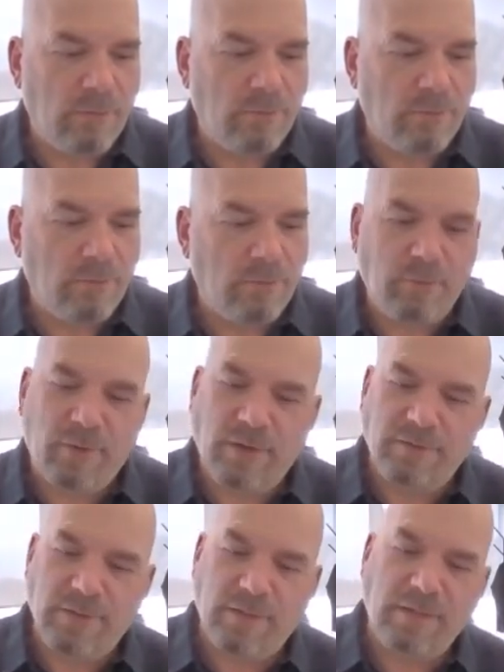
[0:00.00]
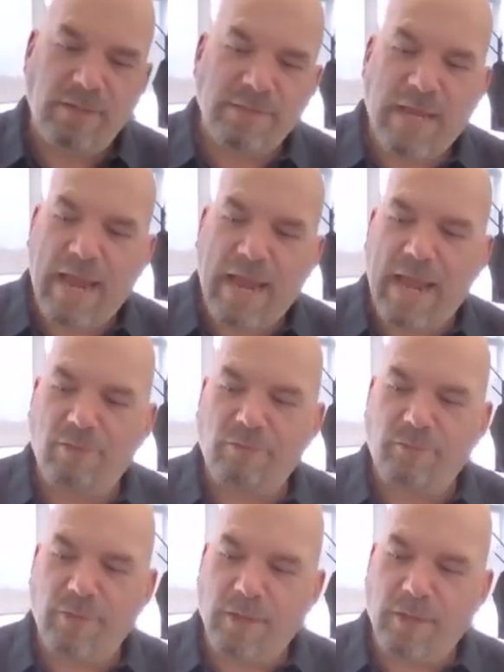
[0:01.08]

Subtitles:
so I would say it's at least half,